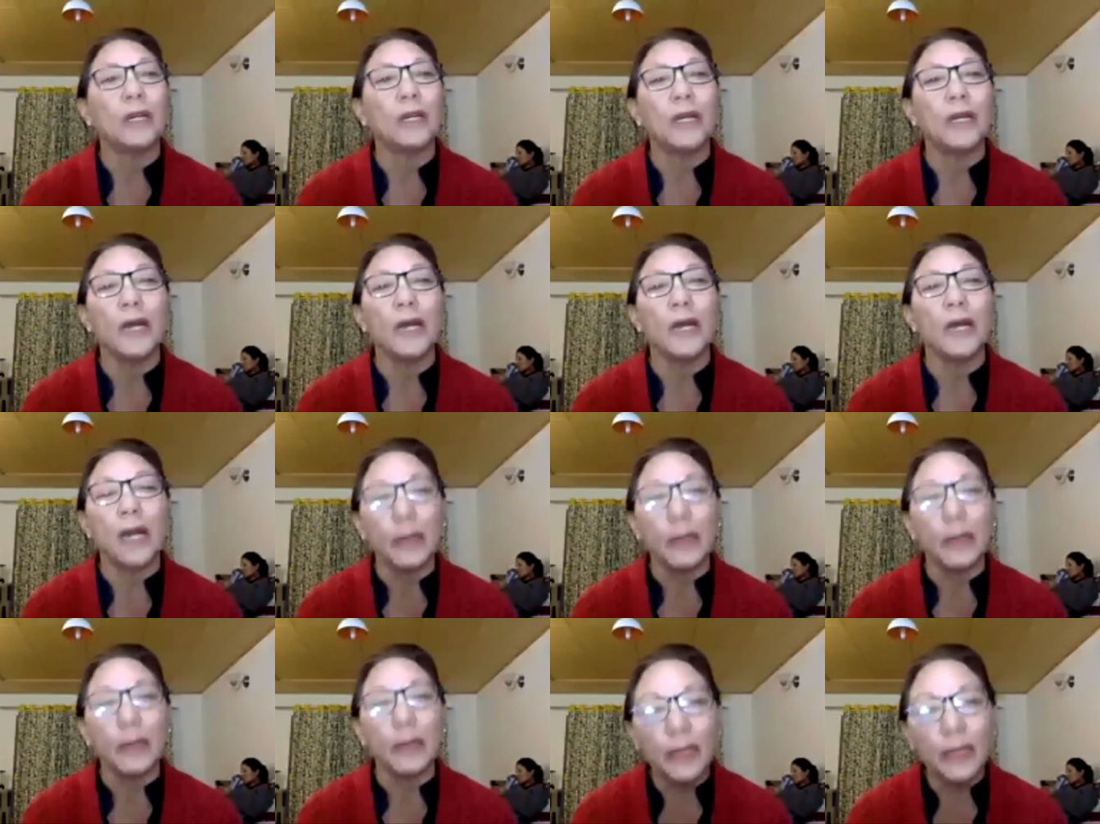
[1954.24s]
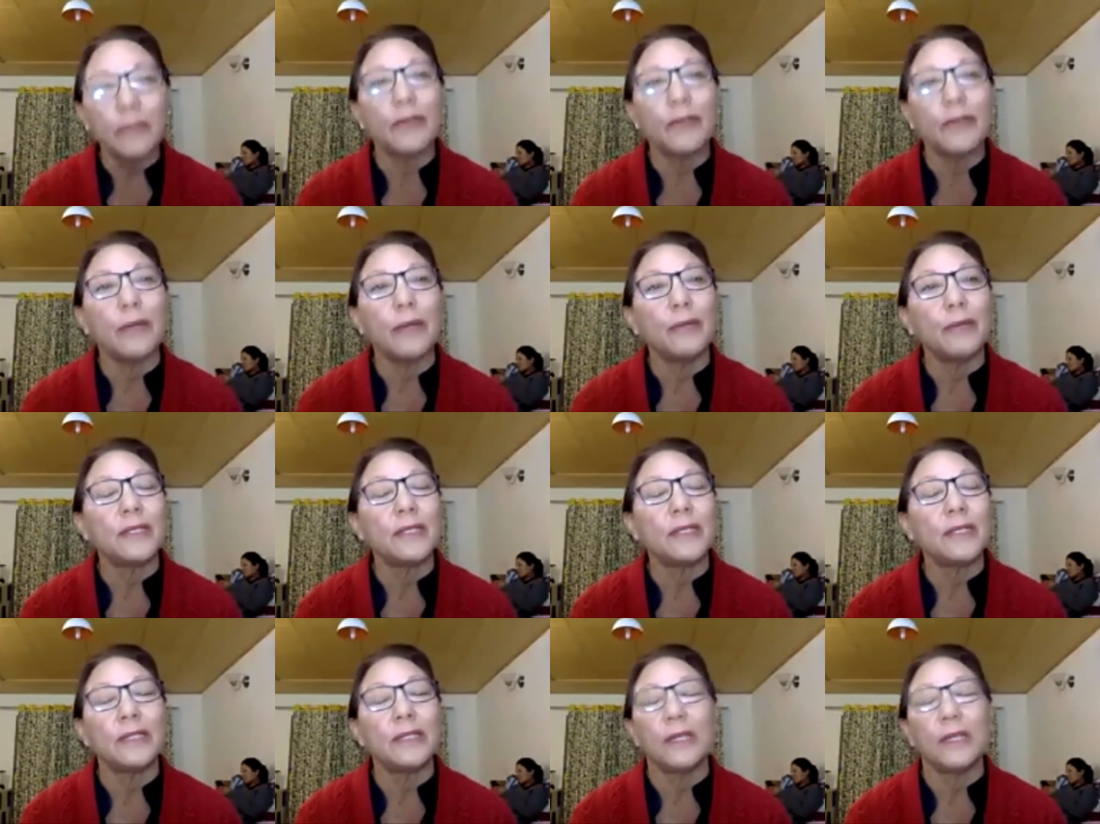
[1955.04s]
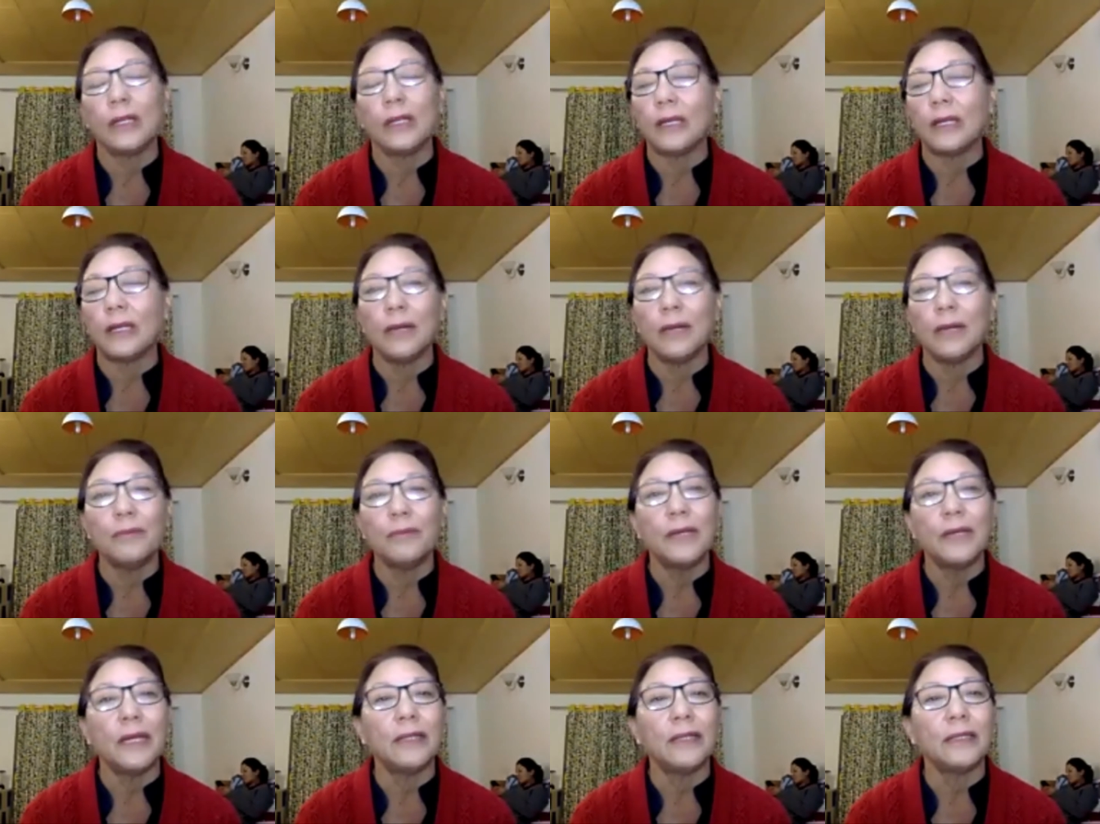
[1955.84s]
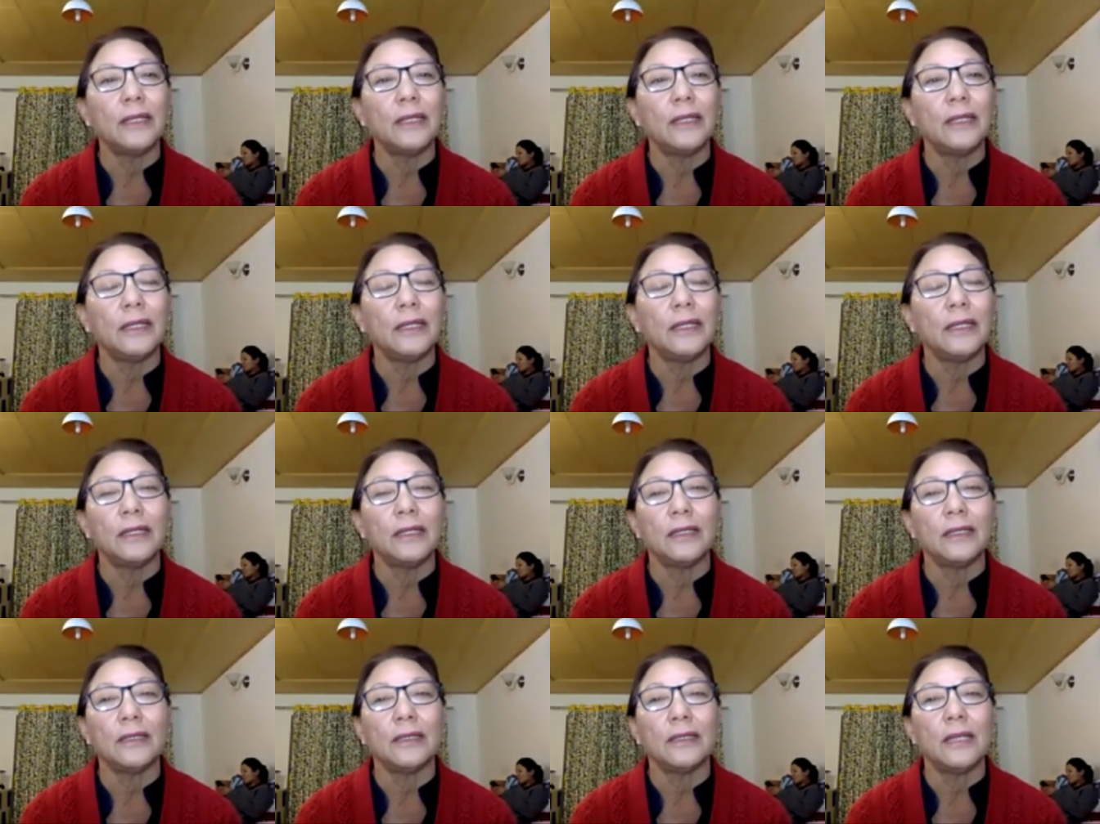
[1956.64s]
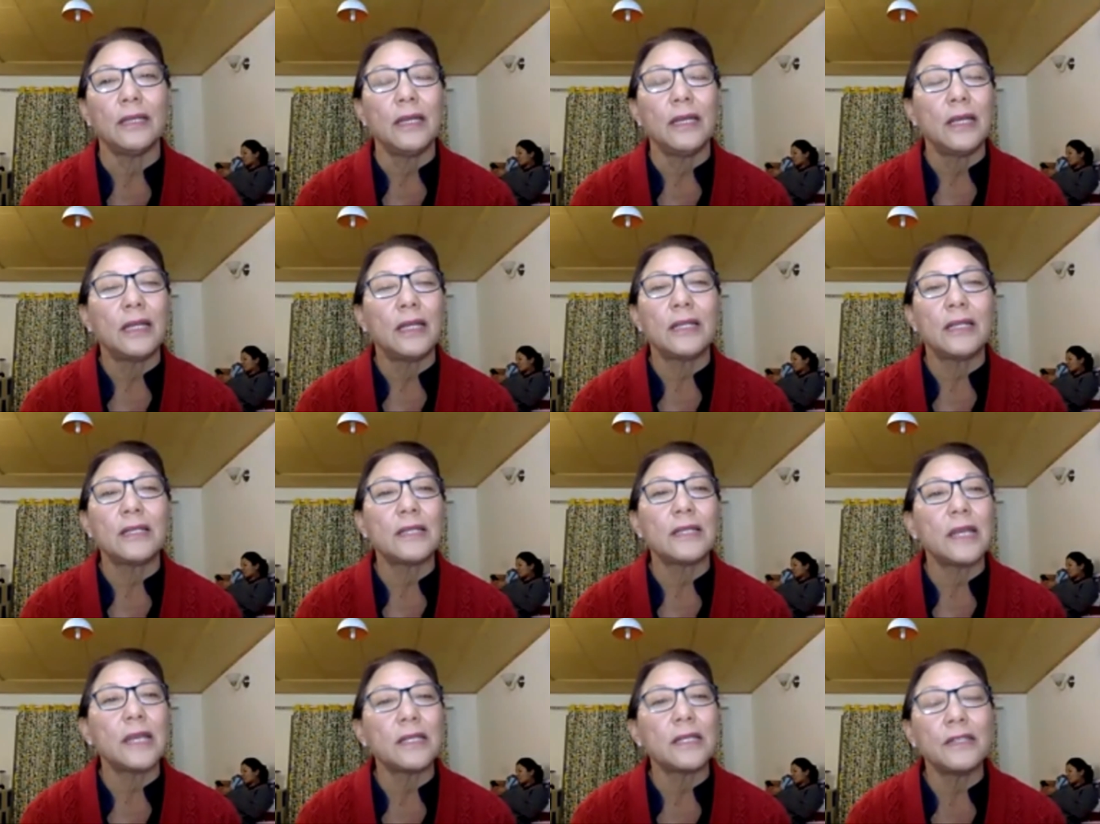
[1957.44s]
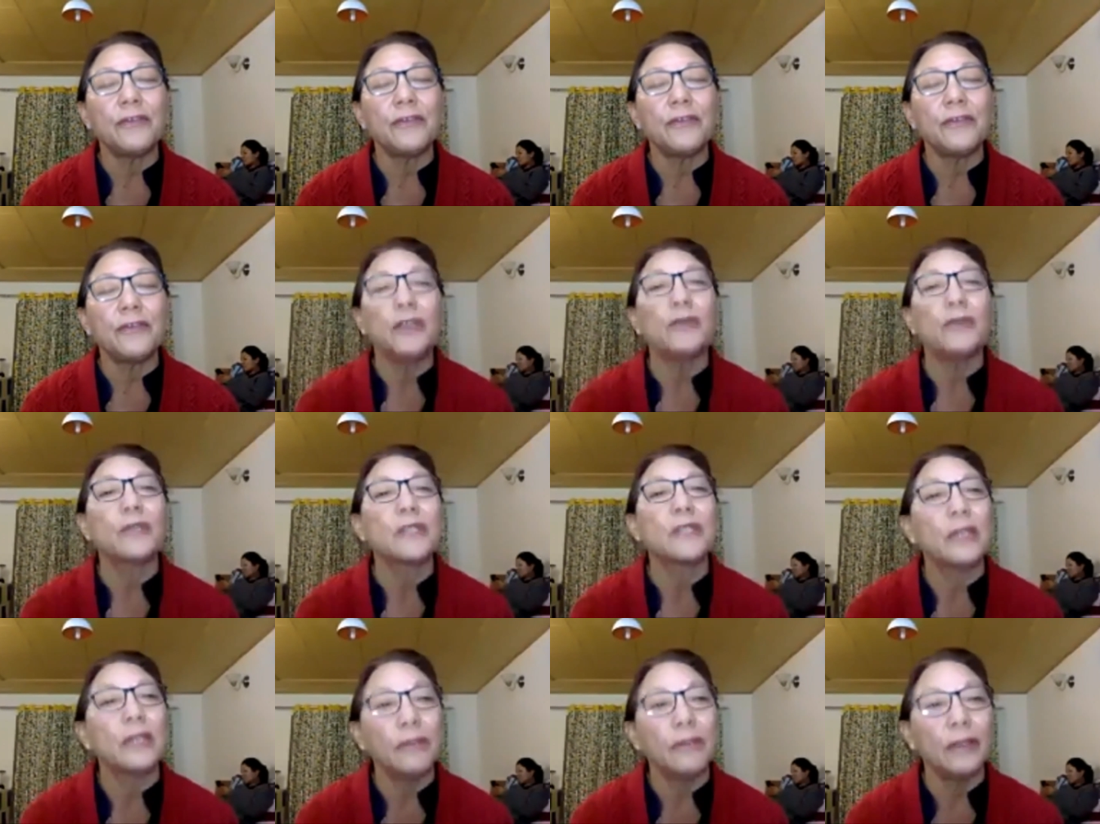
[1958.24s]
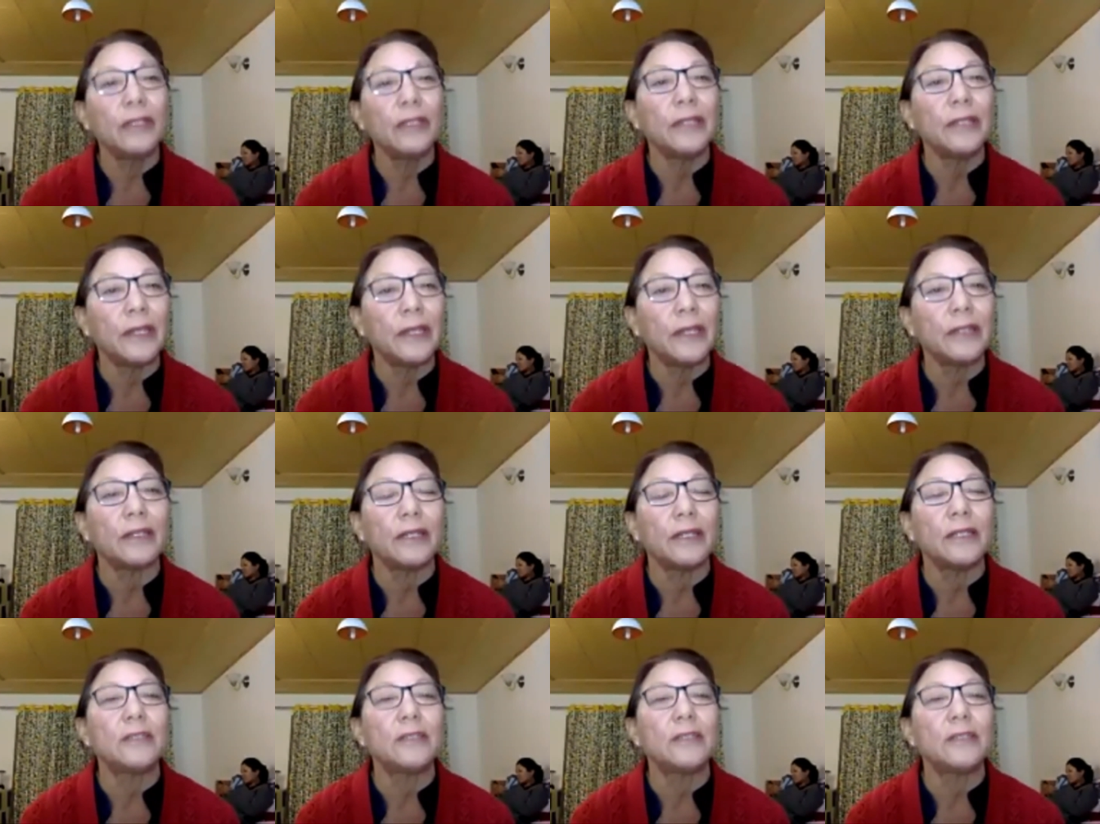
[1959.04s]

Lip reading: army families. They come, and they it is as if he was living there.